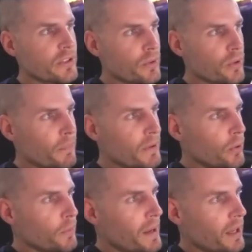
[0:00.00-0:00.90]
the grumpy
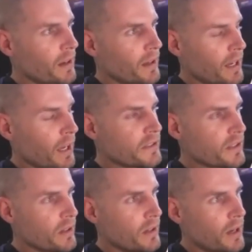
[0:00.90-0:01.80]
old man
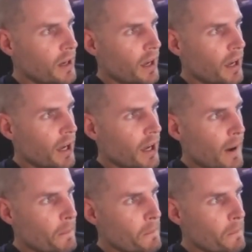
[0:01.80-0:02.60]
answer. I